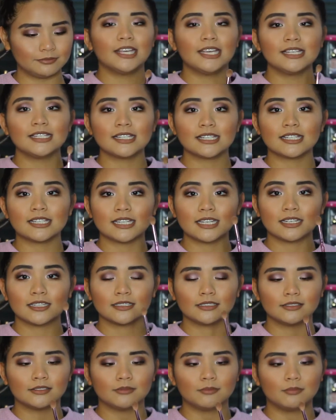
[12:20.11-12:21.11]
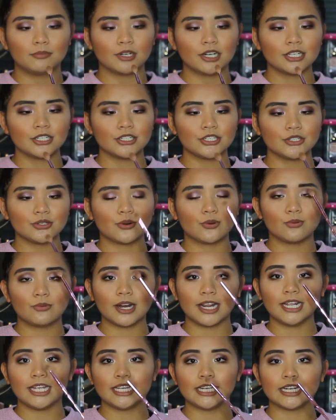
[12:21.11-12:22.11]
This brush
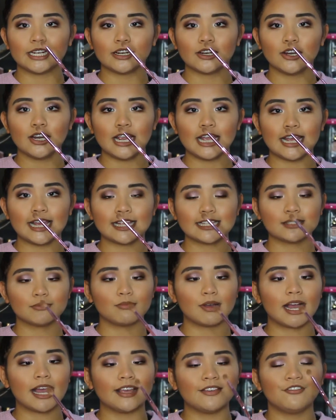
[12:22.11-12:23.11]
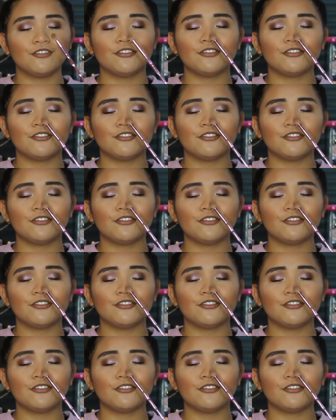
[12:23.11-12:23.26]
right here is my